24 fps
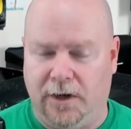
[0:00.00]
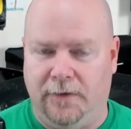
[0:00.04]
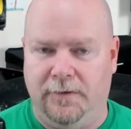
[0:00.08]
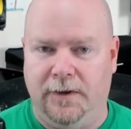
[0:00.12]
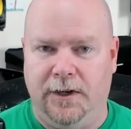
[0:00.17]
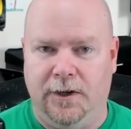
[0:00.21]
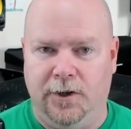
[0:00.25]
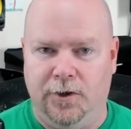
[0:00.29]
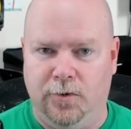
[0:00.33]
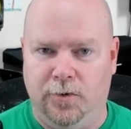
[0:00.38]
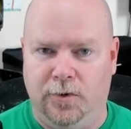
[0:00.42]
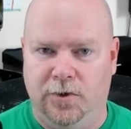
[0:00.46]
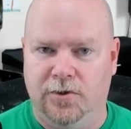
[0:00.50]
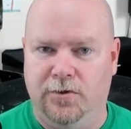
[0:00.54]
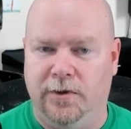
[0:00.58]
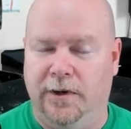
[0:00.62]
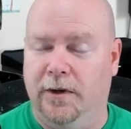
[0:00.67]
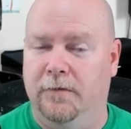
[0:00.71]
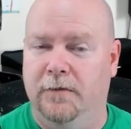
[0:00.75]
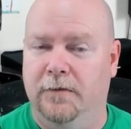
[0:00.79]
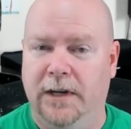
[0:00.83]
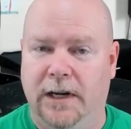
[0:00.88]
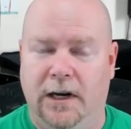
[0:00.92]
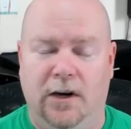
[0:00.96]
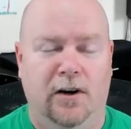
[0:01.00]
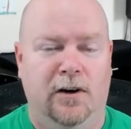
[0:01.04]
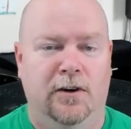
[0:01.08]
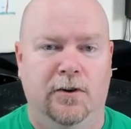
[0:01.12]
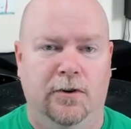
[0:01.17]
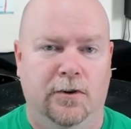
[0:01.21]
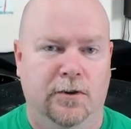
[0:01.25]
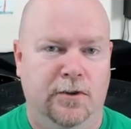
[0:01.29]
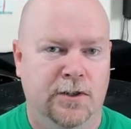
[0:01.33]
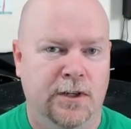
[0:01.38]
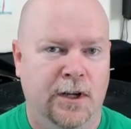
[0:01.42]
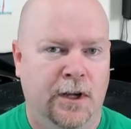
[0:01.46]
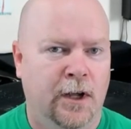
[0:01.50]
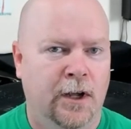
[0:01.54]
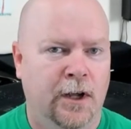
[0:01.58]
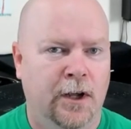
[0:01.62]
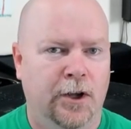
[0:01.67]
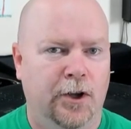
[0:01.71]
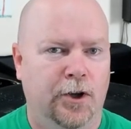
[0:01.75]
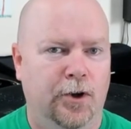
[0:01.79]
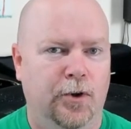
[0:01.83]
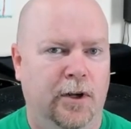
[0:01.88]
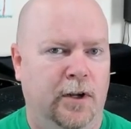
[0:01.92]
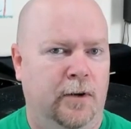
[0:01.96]
it into a string of characters,
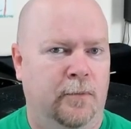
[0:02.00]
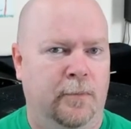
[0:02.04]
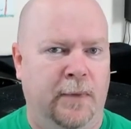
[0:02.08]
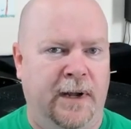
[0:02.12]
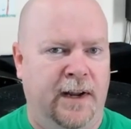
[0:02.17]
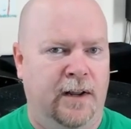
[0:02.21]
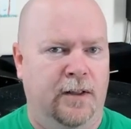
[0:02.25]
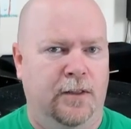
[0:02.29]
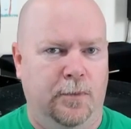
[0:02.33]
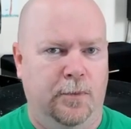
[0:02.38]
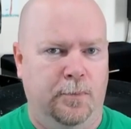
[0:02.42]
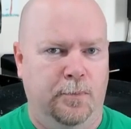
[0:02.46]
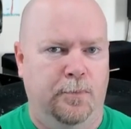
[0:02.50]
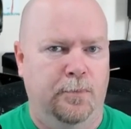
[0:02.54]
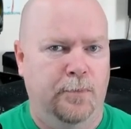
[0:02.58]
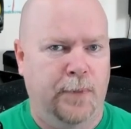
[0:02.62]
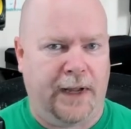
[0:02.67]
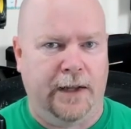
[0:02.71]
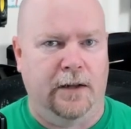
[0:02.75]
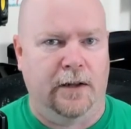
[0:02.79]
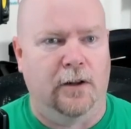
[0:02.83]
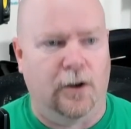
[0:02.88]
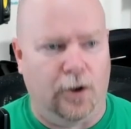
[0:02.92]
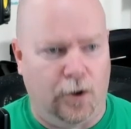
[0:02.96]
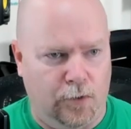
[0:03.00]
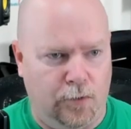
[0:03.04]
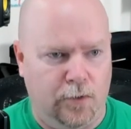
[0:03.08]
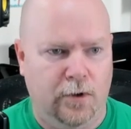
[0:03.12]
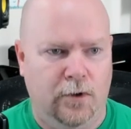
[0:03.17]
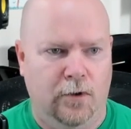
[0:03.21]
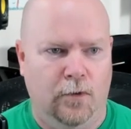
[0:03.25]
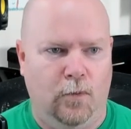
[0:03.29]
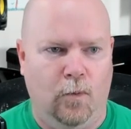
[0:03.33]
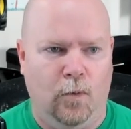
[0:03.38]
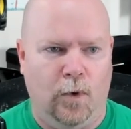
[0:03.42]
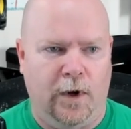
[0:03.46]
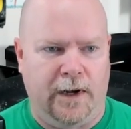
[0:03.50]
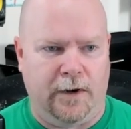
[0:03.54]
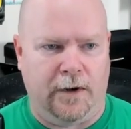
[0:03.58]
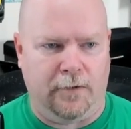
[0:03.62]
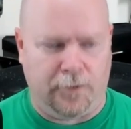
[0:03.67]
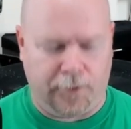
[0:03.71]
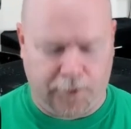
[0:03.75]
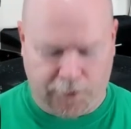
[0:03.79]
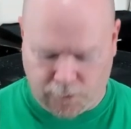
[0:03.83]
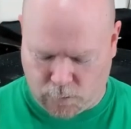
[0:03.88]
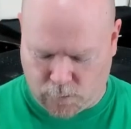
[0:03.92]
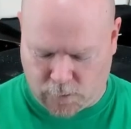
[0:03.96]
you can make the payload
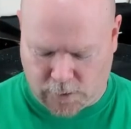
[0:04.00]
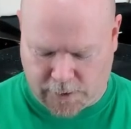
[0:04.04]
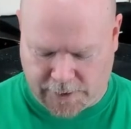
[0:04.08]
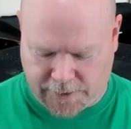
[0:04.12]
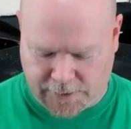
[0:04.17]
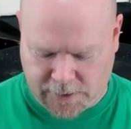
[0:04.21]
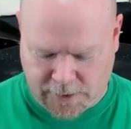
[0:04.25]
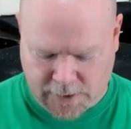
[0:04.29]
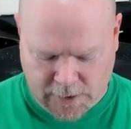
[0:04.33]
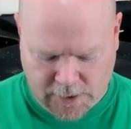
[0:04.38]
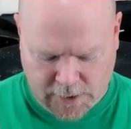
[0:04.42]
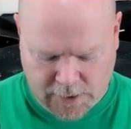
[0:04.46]
whatever you want.